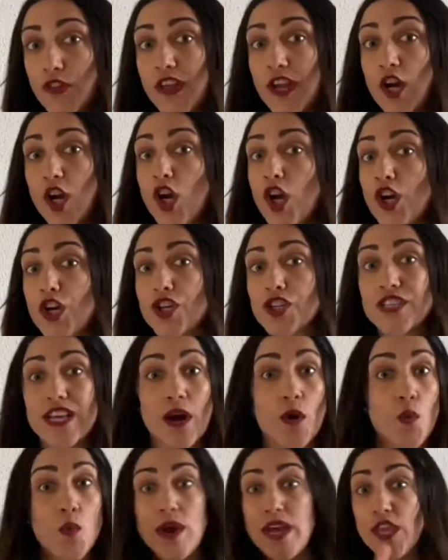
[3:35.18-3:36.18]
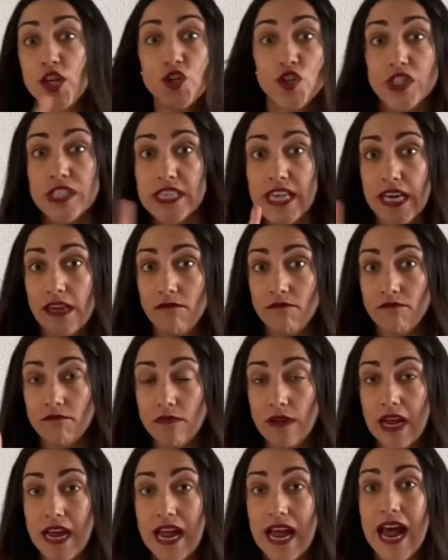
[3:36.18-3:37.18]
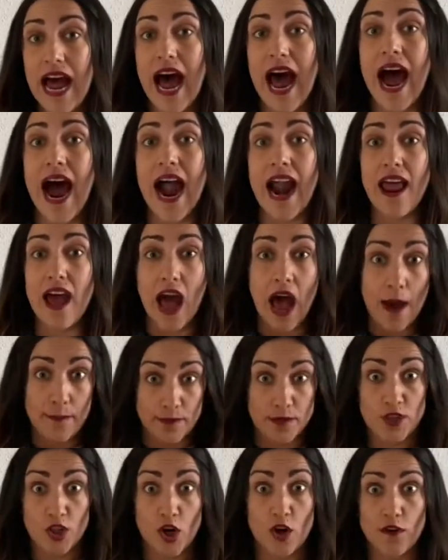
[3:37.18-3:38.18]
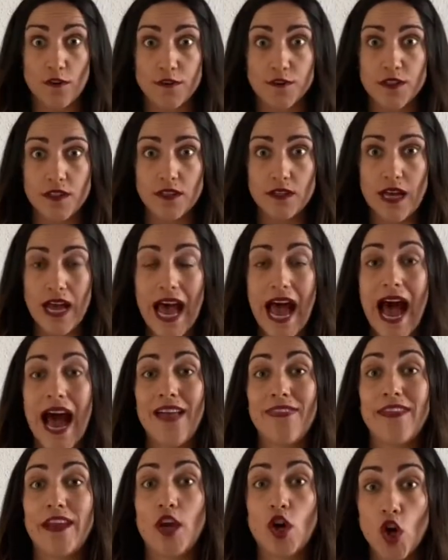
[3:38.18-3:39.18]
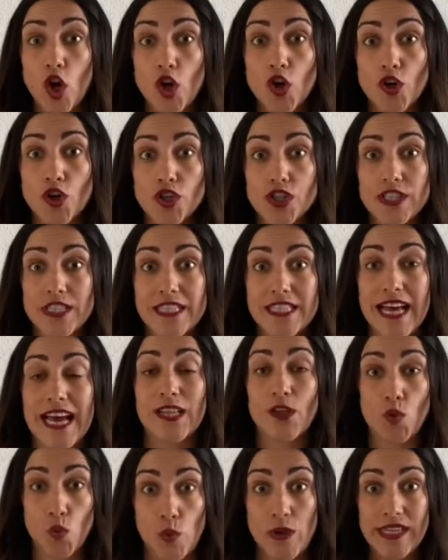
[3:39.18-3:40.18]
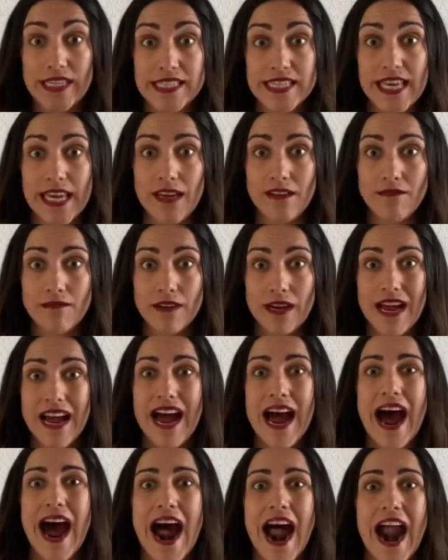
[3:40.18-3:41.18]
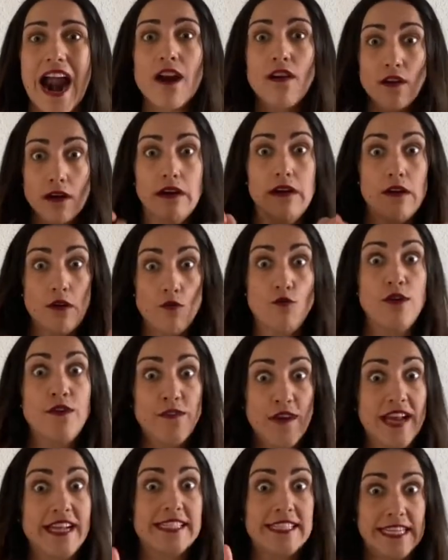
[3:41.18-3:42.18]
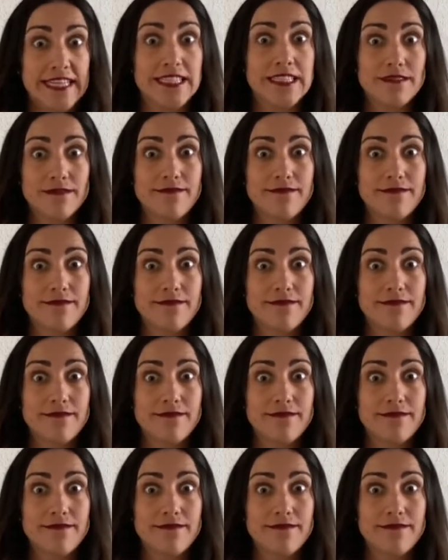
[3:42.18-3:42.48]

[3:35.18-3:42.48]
the colors that we don't see are absorbed and the colors that we see are reflected.